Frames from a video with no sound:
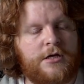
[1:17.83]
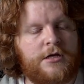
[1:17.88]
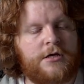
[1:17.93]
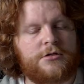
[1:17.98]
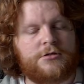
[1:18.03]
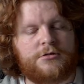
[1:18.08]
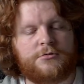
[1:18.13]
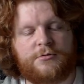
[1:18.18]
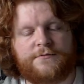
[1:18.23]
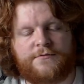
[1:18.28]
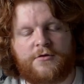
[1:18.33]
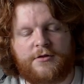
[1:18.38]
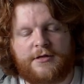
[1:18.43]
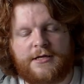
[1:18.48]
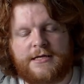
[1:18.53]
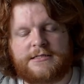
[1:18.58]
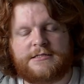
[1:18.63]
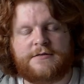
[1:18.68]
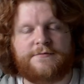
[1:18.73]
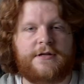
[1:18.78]
So we've got the
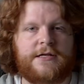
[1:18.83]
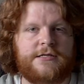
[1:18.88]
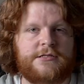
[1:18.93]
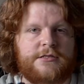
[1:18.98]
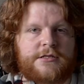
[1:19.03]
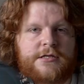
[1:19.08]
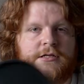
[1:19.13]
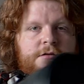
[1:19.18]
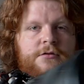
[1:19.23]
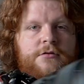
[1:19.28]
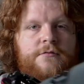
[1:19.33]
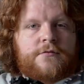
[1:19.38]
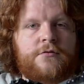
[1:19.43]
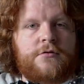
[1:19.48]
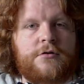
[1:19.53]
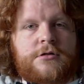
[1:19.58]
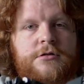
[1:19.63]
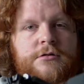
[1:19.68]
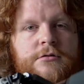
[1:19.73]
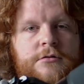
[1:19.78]
A7S3, of
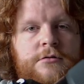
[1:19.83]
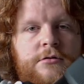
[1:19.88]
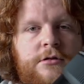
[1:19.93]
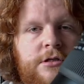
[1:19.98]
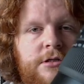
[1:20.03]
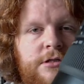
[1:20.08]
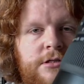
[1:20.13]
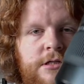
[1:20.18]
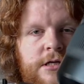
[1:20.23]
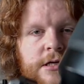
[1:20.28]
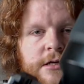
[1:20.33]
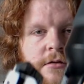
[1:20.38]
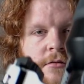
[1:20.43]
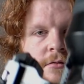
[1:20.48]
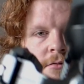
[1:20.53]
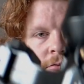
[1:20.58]
course. Can you see that?